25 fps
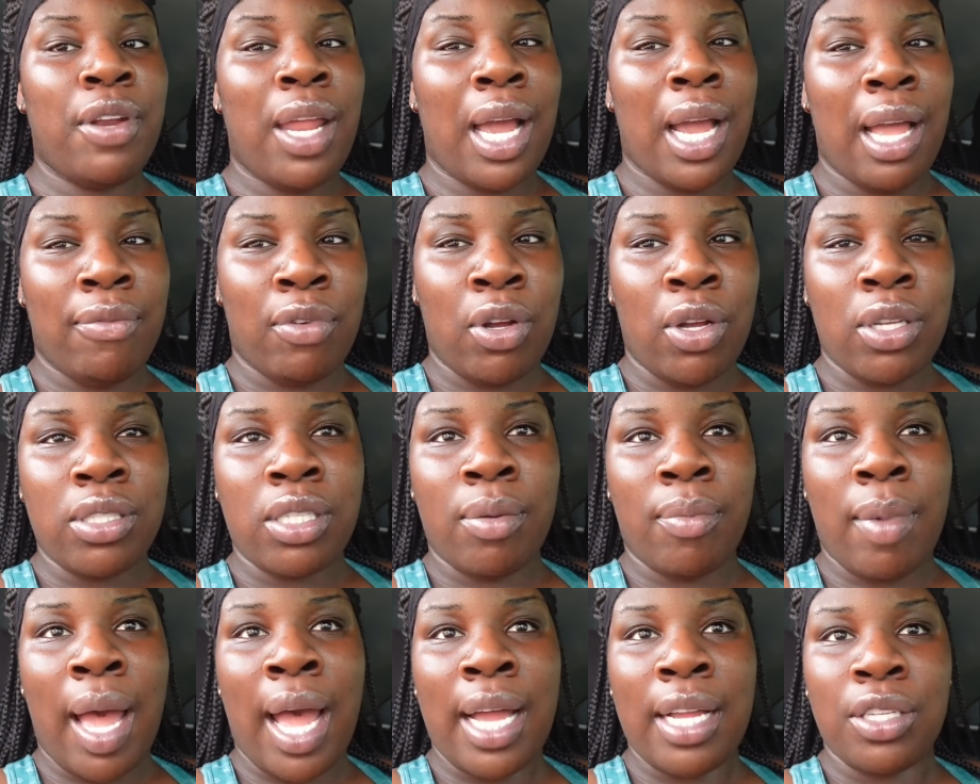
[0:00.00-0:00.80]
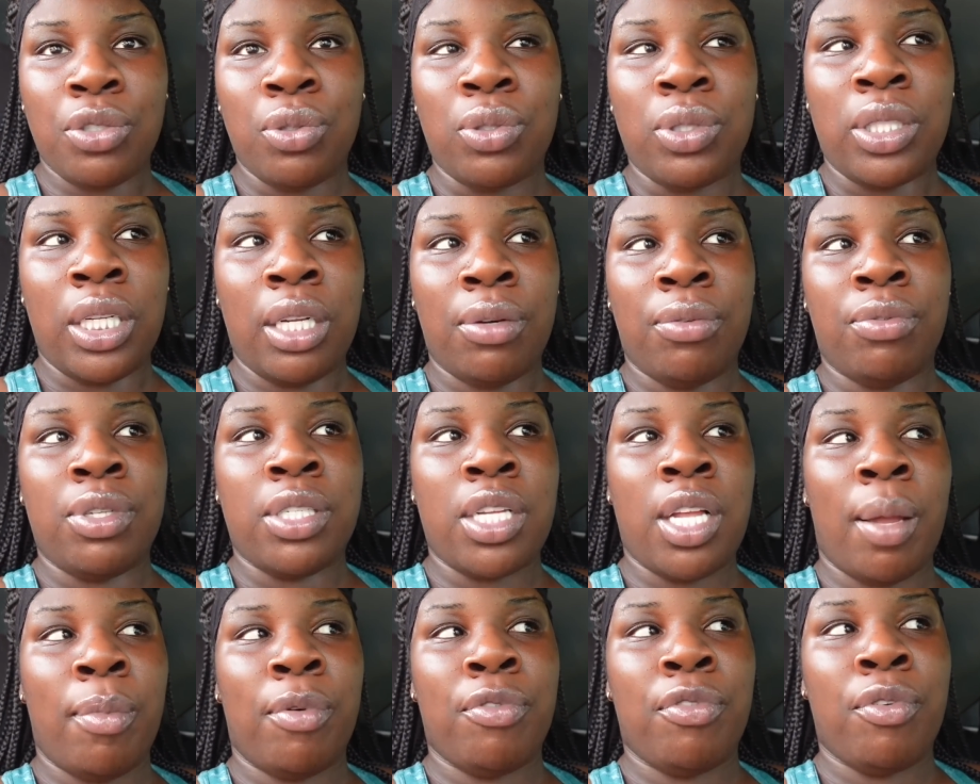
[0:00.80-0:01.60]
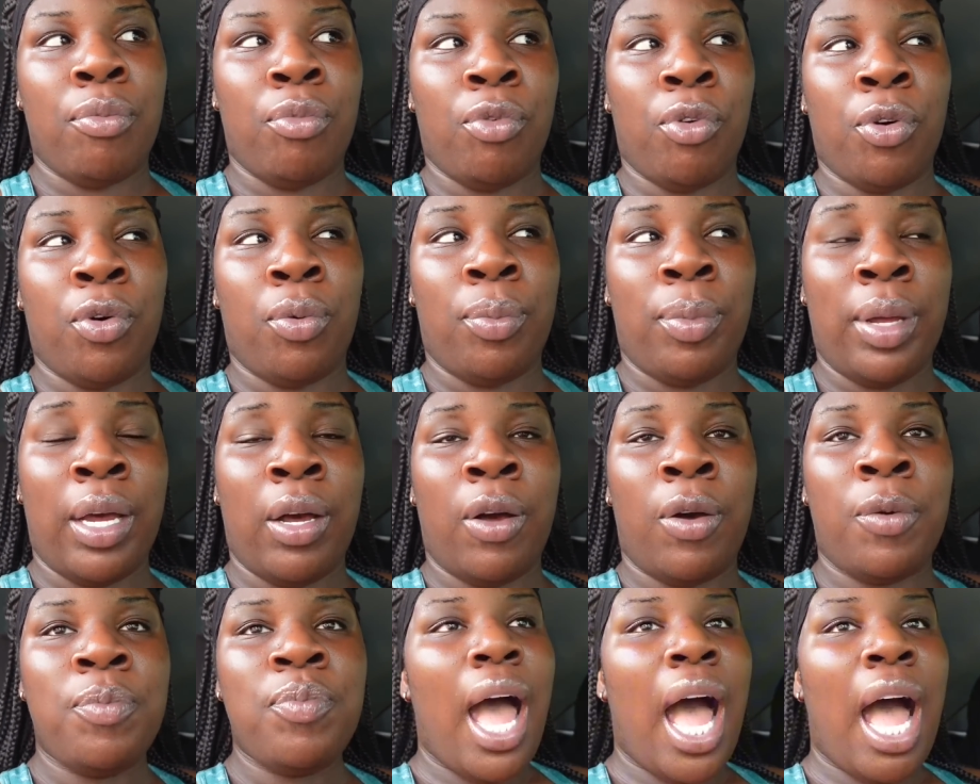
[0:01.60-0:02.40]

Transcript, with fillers: like I've got some actual deliveries coming from Royal Mail.